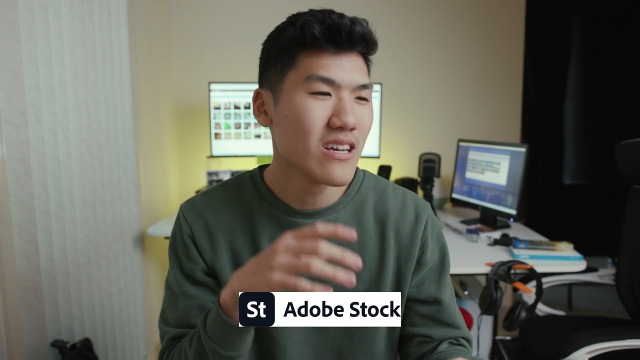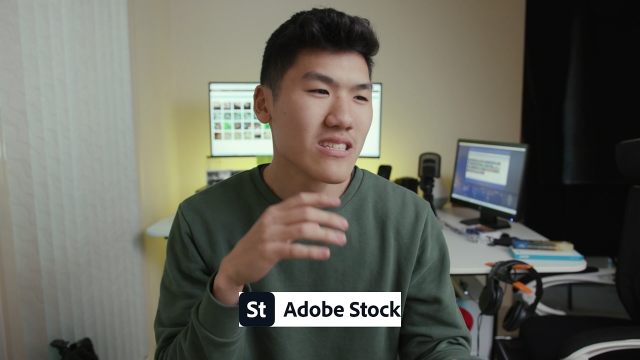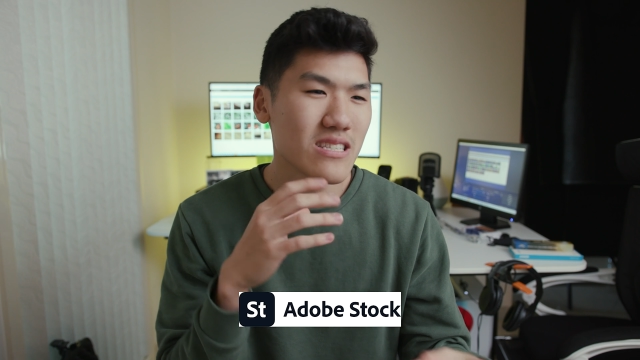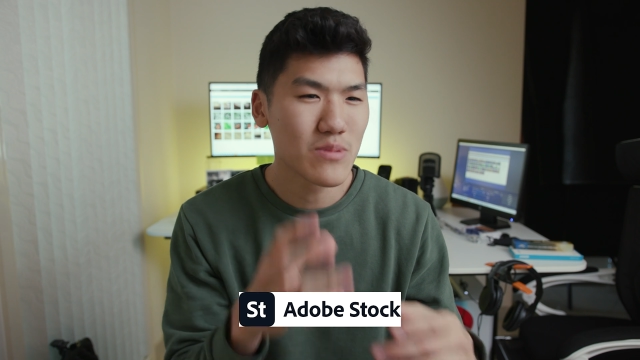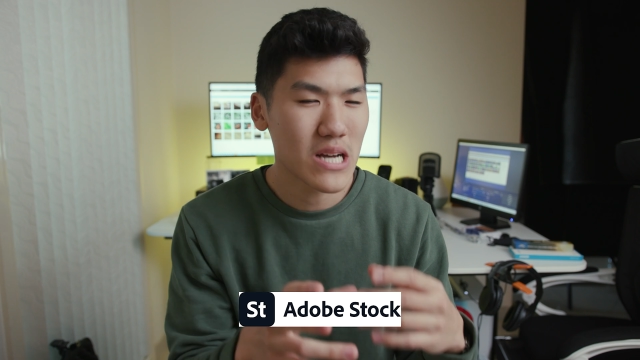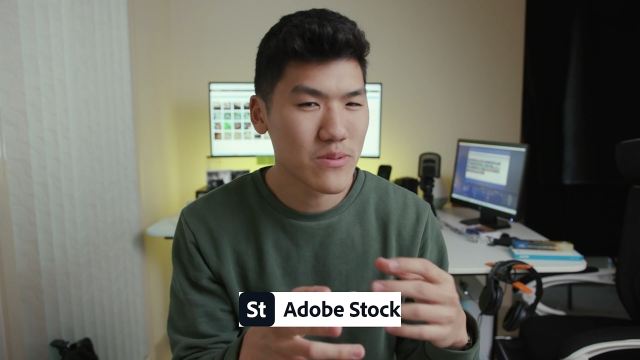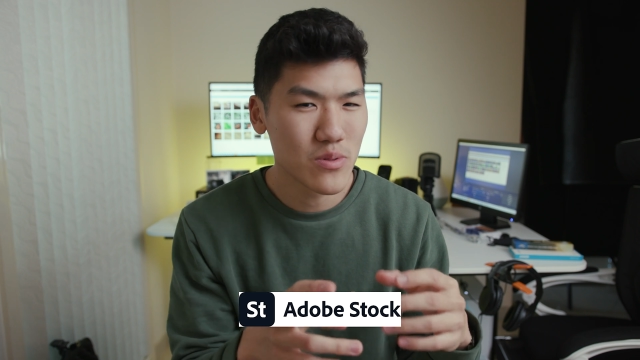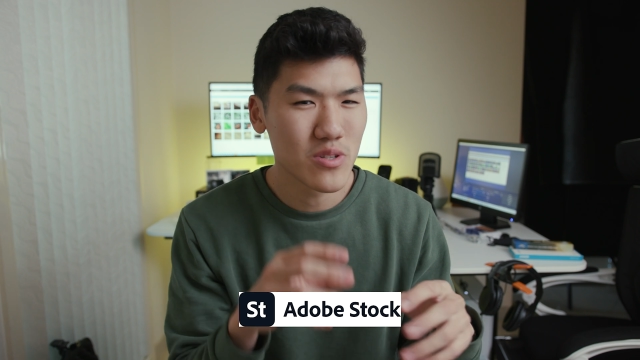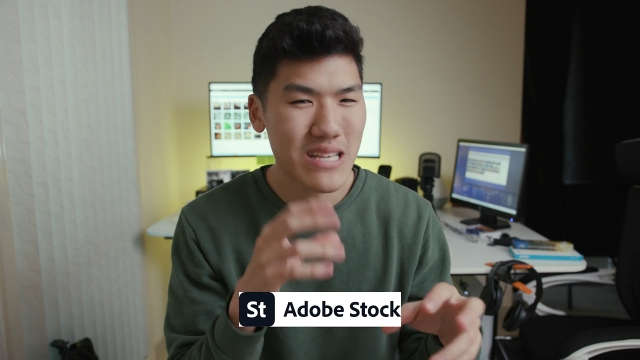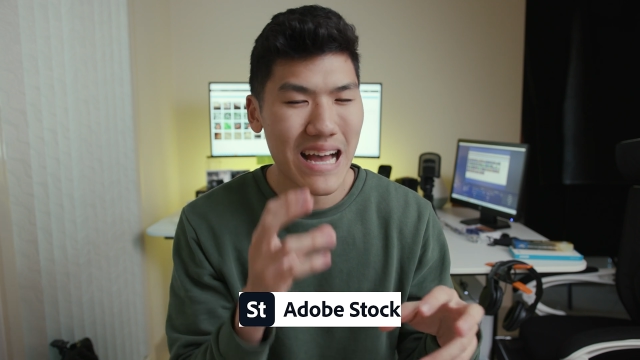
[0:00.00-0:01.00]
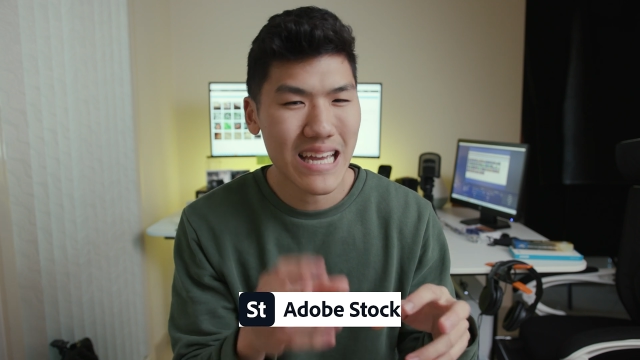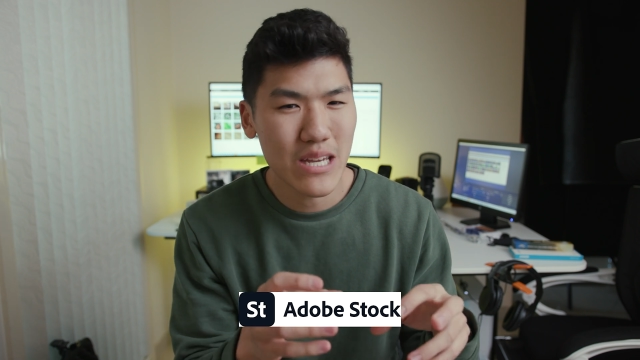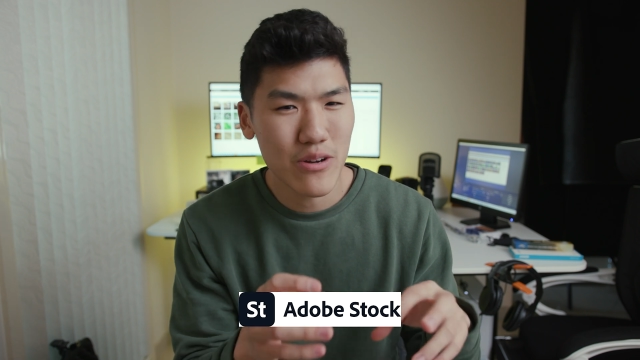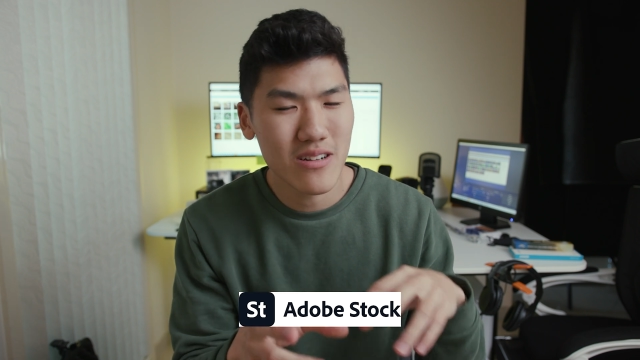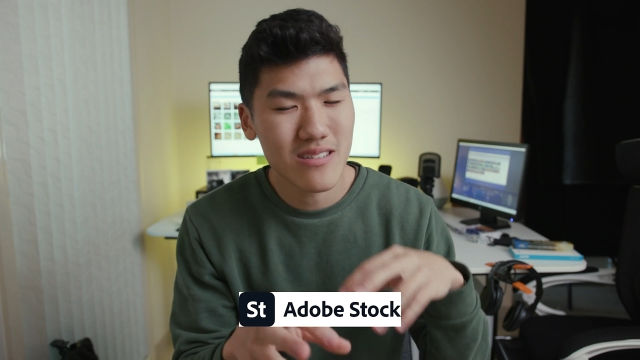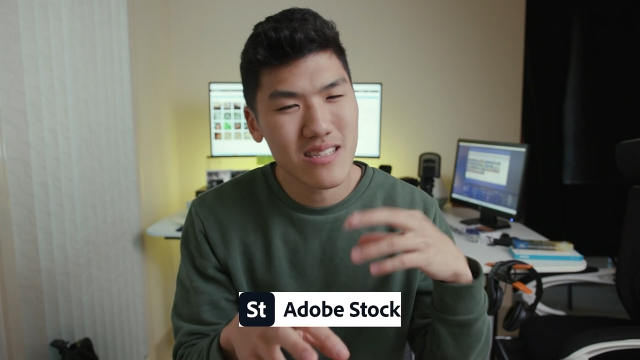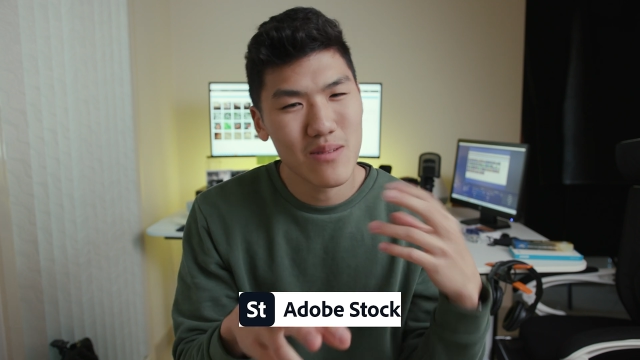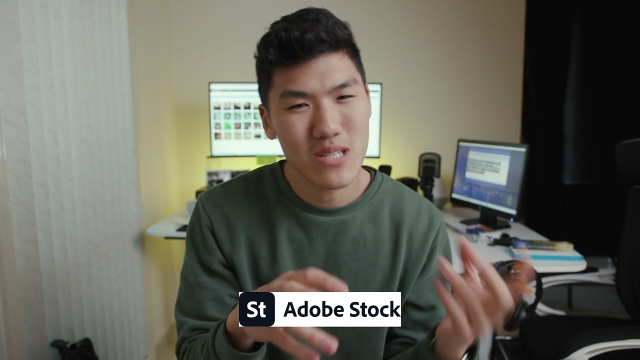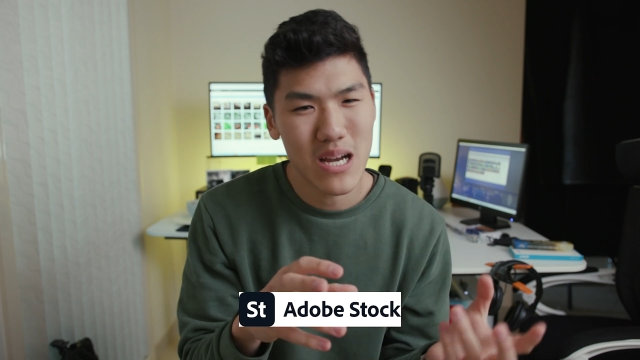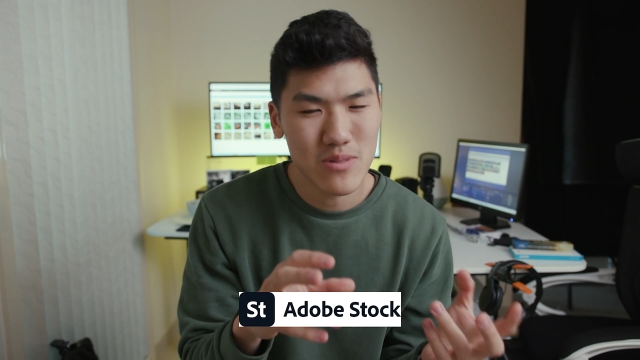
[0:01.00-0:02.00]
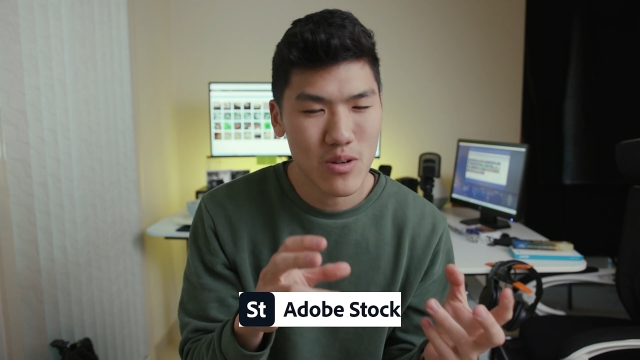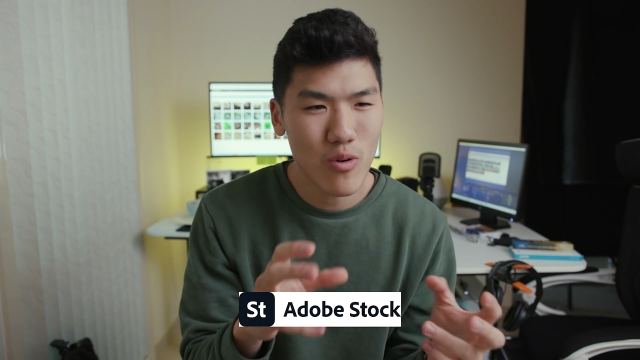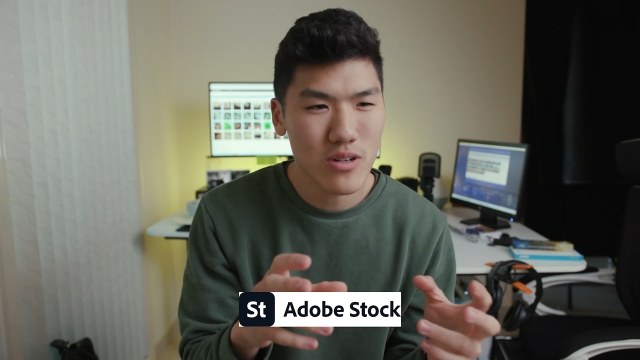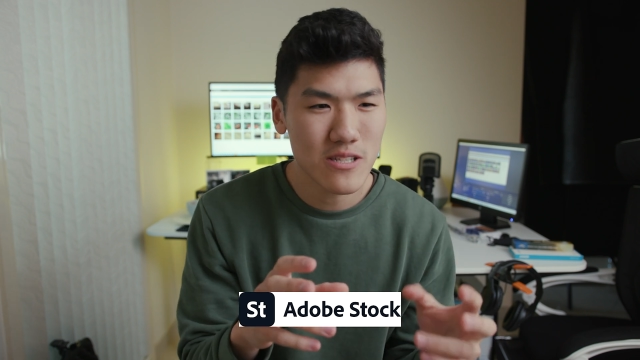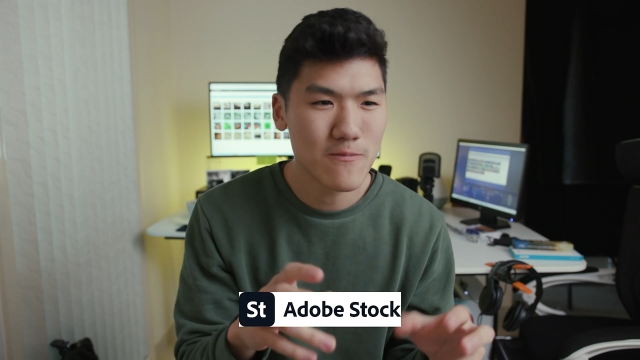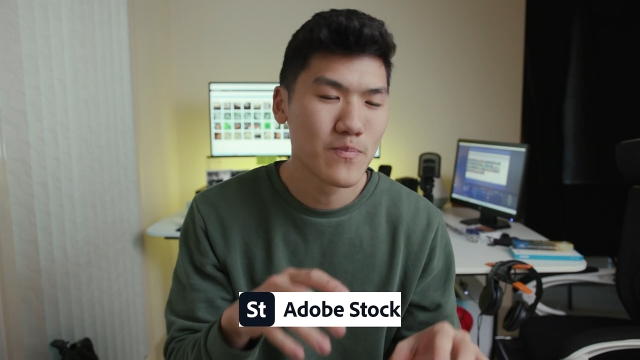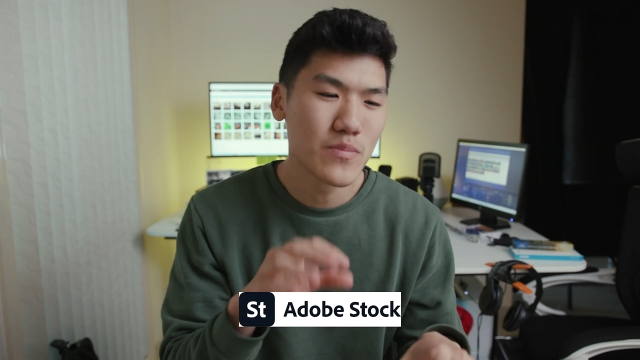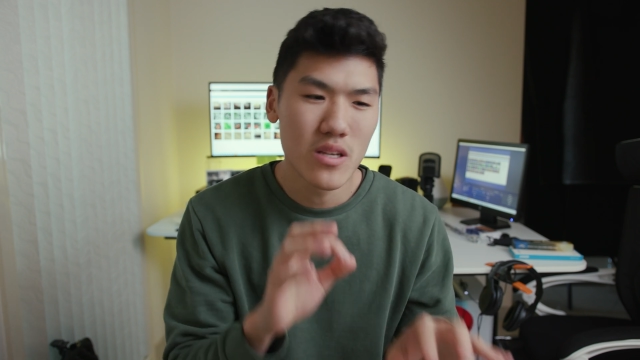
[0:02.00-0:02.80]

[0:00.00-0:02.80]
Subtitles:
Sometimes it was accurate, sometimes it wasn't.